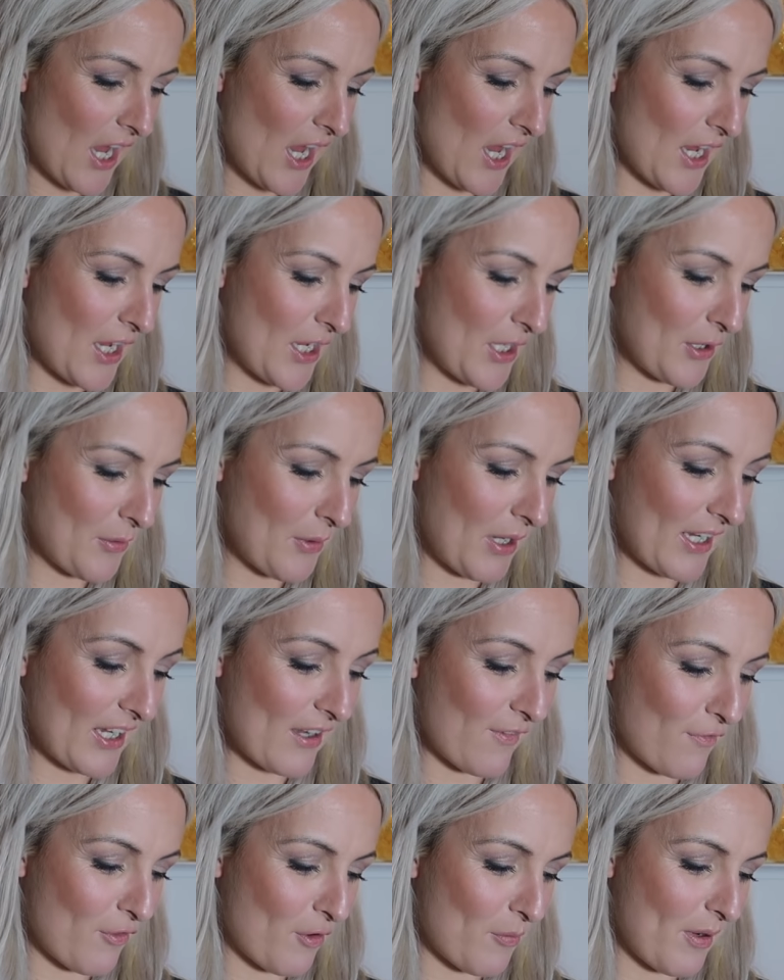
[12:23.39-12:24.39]
Uh, a
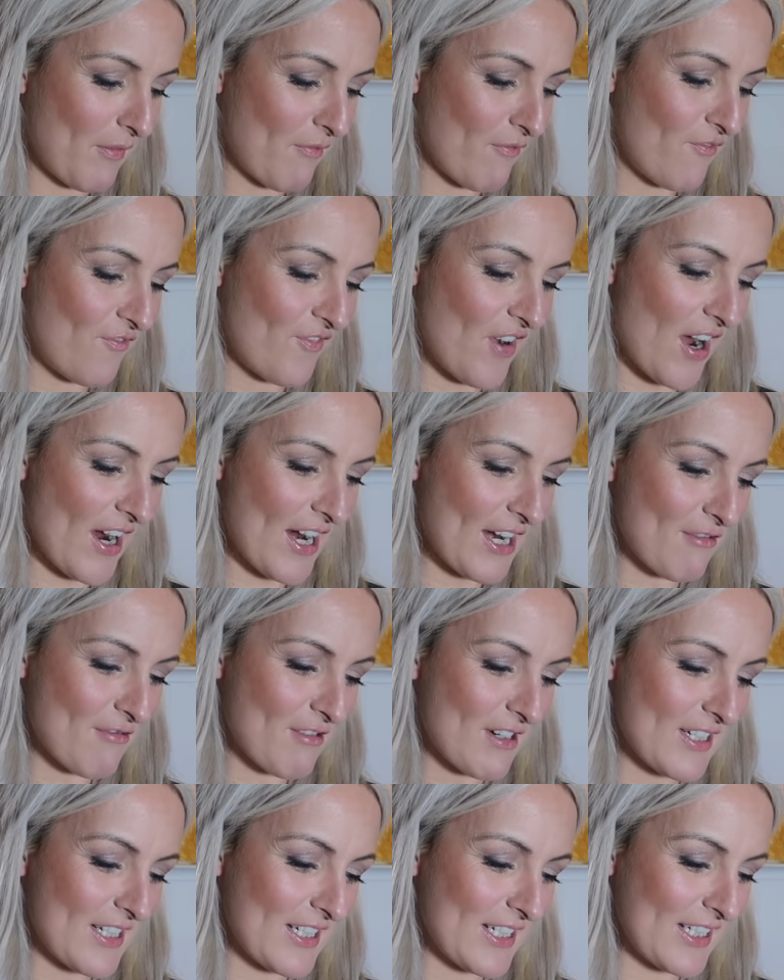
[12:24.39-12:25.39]
gift from
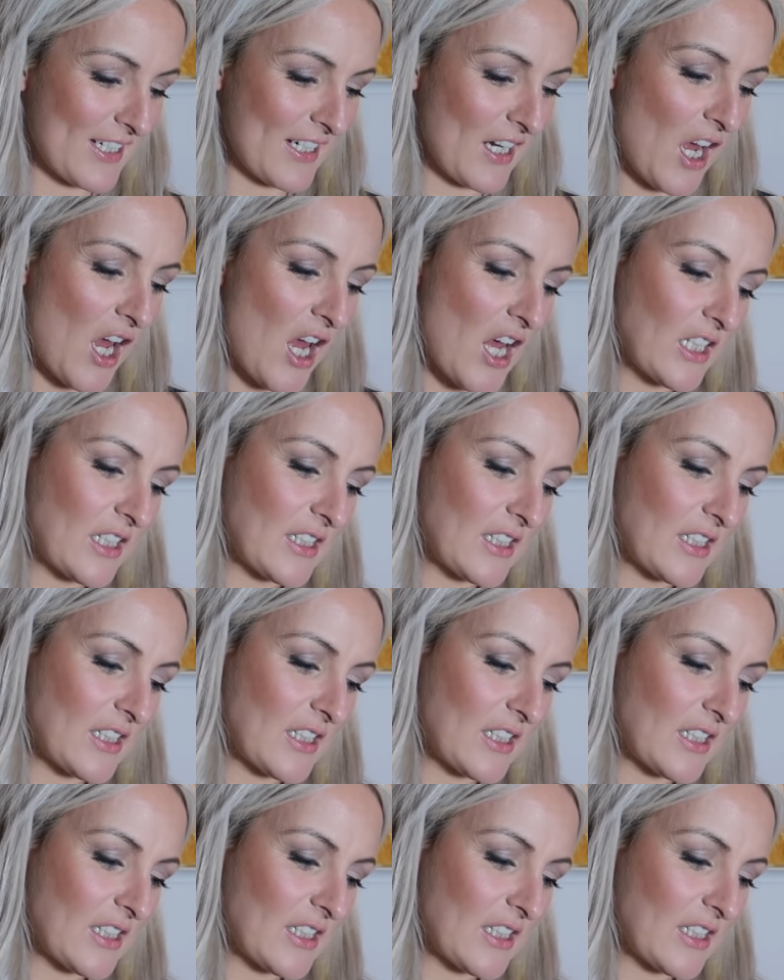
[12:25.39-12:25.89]
Environ.